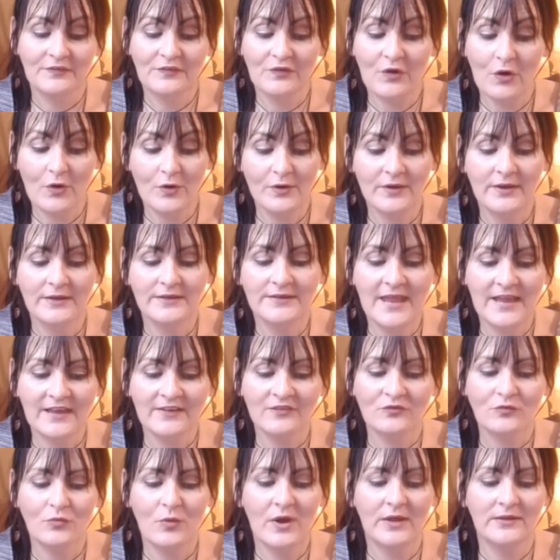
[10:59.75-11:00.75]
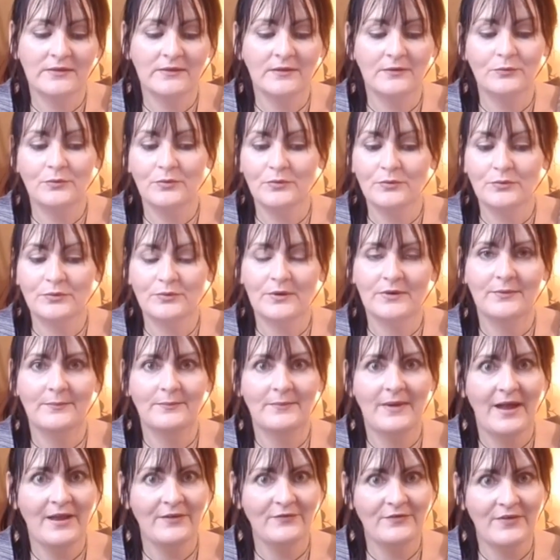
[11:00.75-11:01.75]
so next one ooh
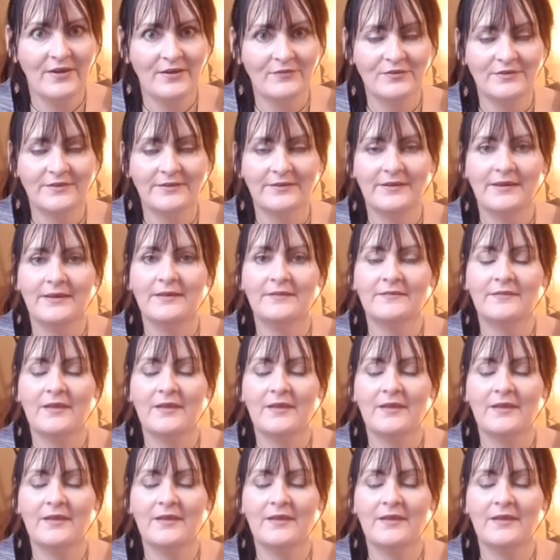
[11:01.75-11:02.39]
my favorite